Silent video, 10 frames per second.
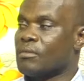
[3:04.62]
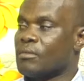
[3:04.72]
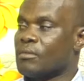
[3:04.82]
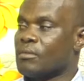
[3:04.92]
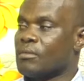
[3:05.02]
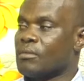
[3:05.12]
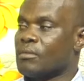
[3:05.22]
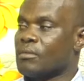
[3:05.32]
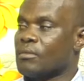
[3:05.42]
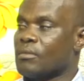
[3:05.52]

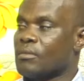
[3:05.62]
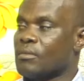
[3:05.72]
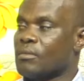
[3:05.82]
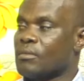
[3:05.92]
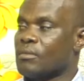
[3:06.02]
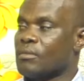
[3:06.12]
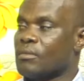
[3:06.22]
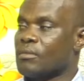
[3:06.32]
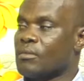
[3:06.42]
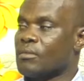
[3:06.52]

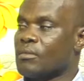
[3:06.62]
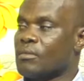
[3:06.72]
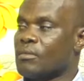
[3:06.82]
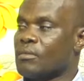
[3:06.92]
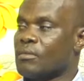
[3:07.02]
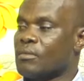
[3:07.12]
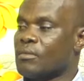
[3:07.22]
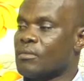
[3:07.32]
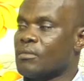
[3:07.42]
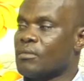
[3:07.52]

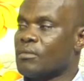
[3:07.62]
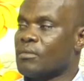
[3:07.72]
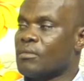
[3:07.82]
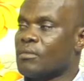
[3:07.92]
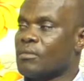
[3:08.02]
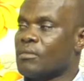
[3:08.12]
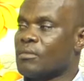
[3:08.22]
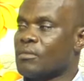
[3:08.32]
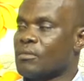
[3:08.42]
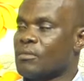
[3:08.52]

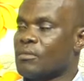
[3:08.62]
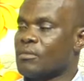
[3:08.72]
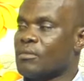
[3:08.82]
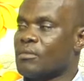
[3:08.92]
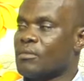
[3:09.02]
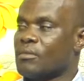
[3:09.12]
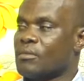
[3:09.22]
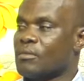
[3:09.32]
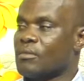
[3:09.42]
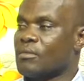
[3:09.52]

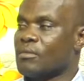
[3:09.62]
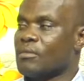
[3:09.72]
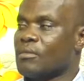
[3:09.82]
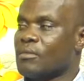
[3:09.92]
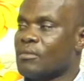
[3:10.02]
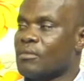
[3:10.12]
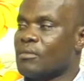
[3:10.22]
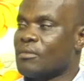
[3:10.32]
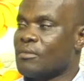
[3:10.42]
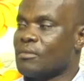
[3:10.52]

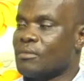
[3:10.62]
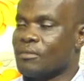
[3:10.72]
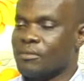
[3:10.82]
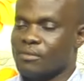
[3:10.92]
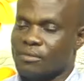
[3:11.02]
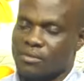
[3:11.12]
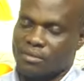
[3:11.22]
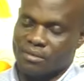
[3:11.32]
(silent)